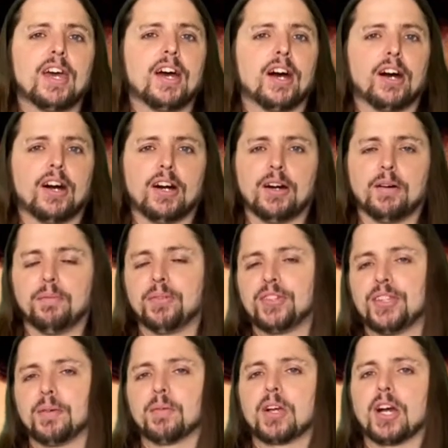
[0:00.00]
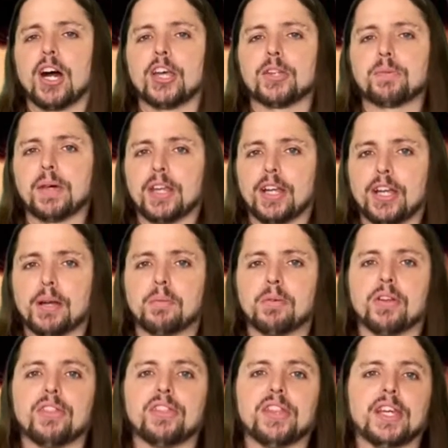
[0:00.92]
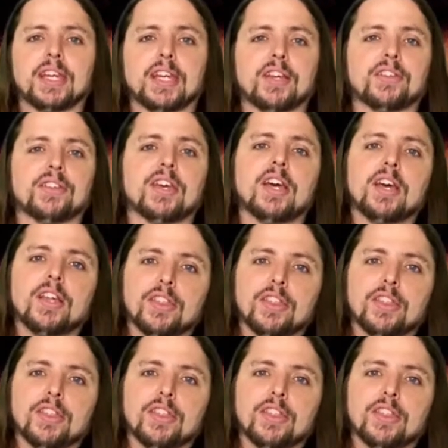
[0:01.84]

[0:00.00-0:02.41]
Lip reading: SimCosplay had a number of things,